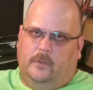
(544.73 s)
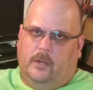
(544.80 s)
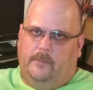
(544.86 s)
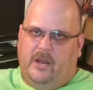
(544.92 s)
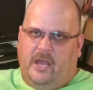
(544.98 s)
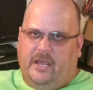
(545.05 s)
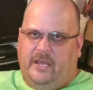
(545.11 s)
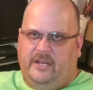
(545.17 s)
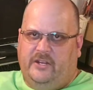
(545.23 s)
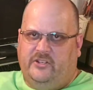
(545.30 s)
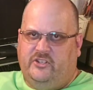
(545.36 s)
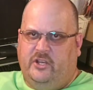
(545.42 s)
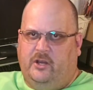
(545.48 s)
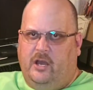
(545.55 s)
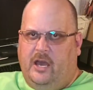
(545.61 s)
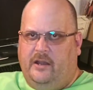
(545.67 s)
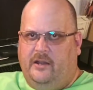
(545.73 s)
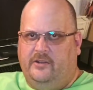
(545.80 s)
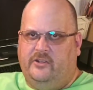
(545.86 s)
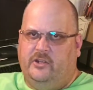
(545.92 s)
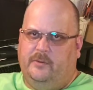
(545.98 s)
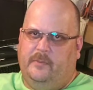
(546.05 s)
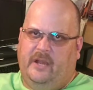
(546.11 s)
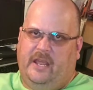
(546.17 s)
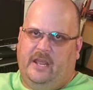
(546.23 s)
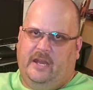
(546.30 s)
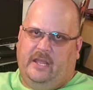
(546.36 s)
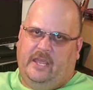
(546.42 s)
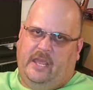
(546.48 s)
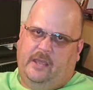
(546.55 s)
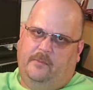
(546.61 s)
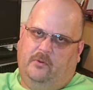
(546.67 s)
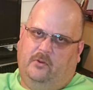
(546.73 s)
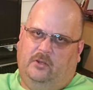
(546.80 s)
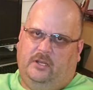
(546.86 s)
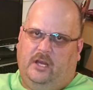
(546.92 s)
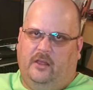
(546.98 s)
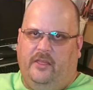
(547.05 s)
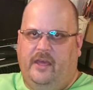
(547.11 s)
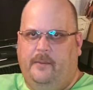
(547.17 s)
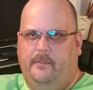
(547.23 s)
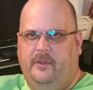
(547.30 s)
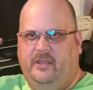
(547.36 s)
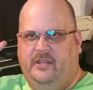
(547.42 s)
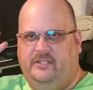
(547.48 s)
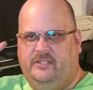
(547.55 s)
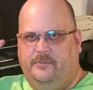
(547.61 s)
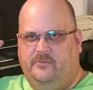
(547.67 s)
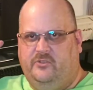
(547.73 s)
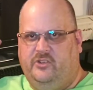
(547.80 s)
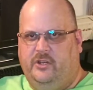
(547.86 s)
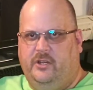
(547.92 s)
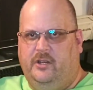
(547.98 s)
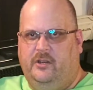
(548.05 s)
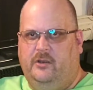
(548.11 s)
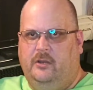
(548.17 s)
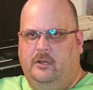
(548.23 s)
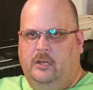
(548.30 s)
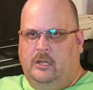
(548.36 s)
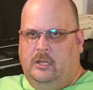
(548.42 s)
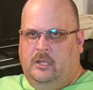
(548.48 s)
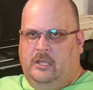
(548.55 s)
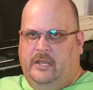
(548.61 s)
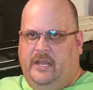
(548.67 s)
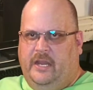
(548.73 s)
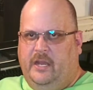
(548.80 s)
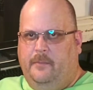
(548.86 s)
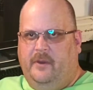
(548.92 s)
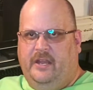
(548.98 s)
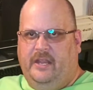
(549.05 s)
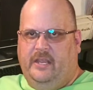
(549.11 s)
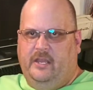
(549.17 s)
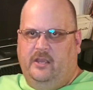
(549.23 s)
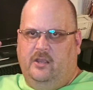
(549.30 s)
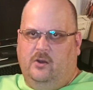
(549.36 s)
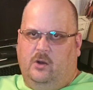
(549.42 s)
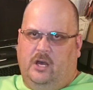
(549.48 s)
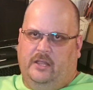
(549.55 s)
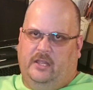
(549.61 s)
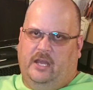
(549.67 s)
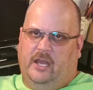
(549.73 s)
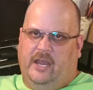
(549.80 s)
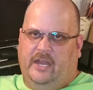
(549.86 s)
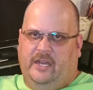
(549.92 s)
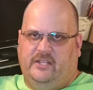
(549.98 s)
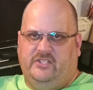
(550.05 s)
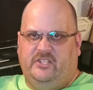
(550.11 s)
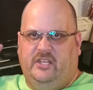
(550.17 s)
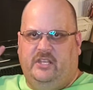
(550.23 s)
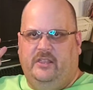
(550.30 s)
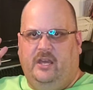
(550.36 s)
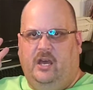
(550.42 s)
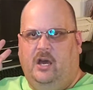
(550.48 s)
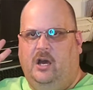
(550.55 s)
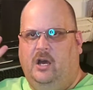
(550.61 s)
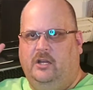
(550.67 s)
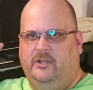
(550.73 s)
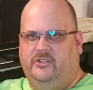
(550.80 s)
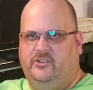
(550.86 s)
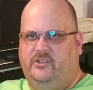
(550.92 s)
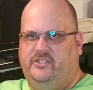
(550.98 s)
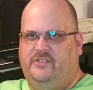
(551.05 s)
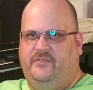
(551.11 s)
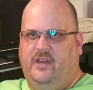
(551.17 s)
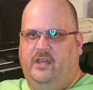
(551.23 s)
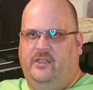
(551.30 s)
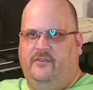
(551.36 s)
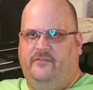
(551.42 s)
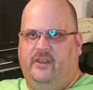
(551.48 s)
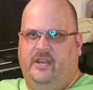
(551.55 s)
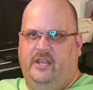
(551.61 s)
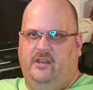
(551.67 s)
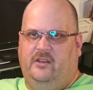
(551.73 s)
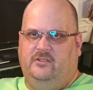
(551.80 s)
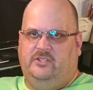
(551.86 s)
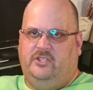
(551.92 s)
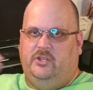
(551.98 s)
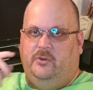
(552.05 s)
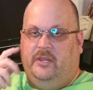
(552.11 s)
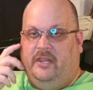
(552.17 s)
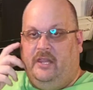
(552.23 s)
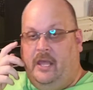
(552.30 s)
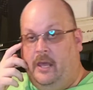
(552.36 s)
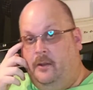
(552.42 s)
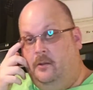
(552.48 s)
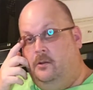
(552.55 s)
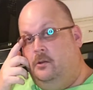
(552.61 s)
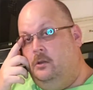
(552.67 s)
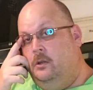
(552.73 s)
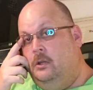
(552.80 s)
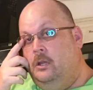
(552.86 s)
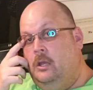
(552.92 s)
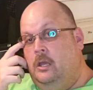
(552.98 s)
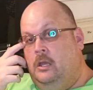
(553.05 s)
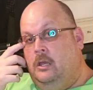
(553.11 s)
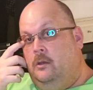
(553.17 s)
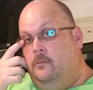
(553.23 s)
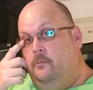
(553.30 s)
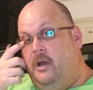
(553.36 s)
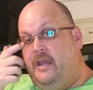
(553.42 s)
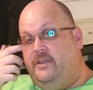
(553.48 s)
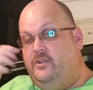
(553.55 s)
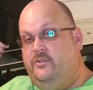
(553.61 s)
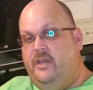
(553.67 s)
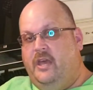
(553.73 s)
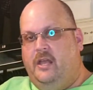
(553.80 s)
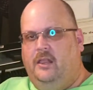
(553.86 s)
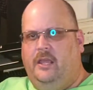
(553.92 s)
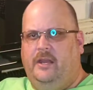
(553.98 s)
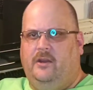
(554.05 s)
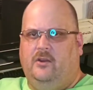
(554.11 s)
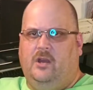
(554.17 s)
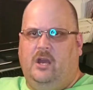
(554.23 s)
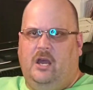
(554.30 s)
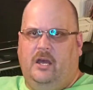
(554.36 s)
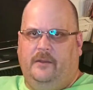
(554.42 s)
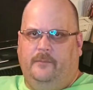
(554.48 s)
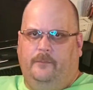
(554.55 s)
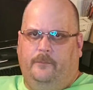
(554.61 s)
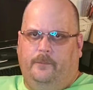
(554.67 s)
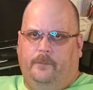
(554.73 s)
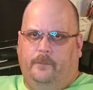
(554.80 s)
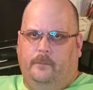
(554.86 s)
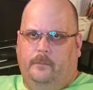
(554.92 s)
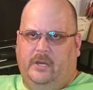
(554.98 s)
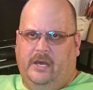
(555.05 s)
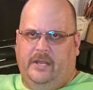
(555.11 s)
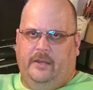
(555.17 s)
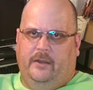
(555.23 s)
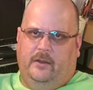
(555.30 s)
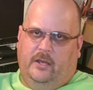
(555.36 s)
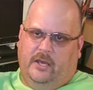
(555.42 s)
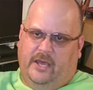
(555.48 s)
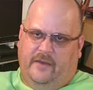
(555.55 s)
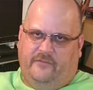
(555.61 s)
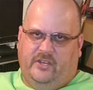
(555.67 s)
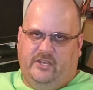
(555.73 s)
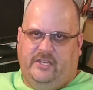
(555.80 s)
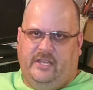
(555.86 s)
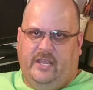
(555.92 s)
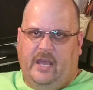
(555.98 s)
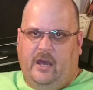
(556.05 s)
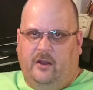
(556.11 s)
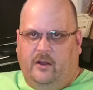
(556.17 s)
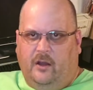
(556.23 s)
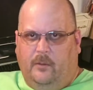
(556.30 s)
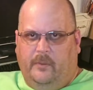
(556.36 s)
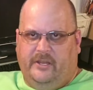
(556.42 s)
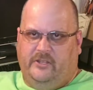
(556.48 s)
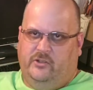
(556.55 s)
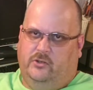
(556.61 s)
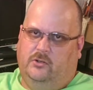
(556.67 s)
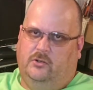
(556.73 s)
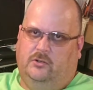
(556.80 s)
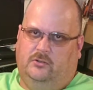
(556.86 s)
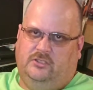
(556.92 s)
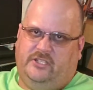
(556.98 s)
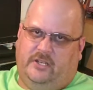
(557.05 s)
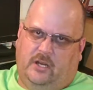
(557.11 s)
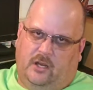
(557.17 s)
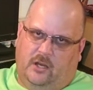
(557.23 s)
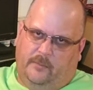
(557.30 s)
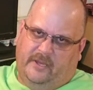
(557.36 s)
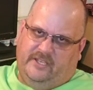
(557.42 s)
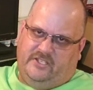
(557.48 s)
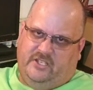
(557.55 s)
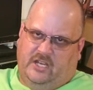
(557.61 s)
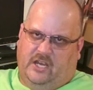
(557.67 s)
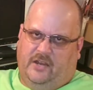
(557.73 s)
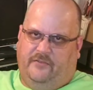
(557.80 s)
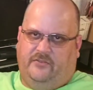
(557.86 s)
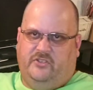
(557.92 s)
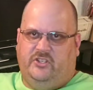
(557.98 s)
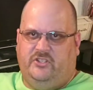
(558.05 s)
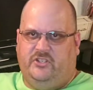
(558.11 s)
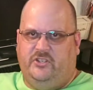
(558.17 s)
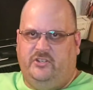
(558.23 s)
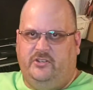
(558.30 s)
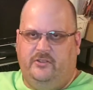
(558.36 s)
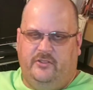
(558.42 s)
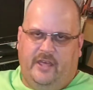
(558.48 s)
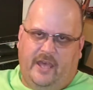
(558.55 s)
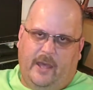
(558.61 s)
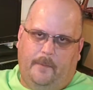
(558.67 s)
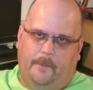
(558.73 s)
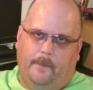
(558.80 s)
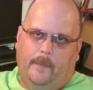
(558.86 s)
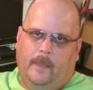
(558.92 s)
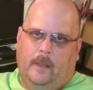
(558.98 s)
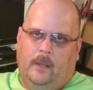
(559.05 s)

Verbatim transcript: I'm not going to show how to terminate a cable and all that because I'm sure anybody can go online and see the hundreds of other videos doing that. Might do that later on, but I have to dig out all my tools and all my stuff just to do that